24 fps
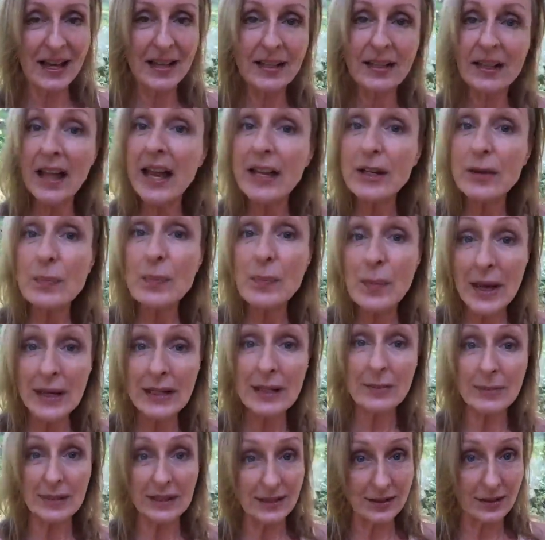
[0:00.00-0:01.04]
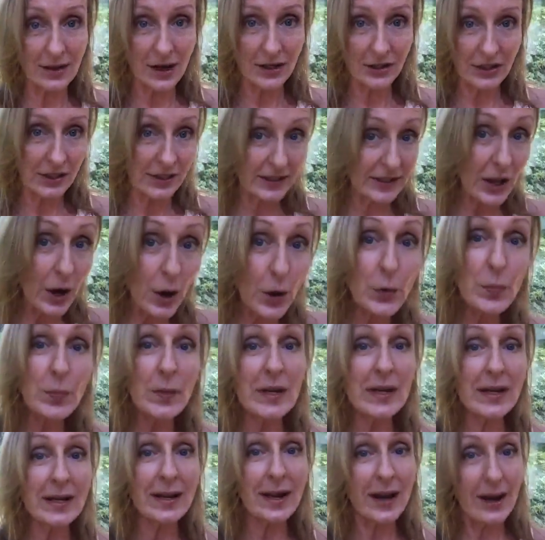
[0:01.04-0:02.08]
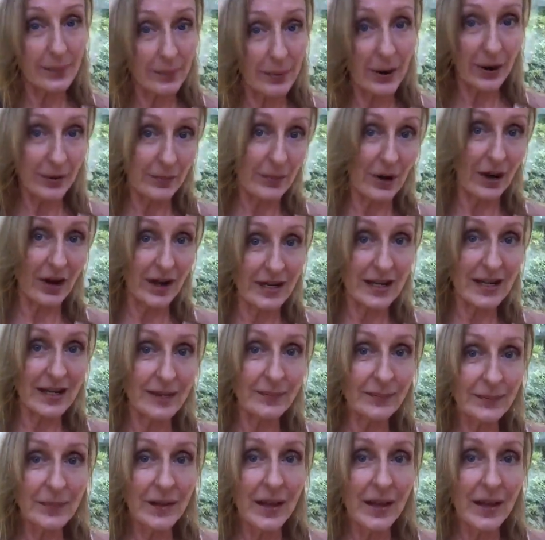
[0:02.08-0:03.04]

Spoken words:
like many massages, opening up our body.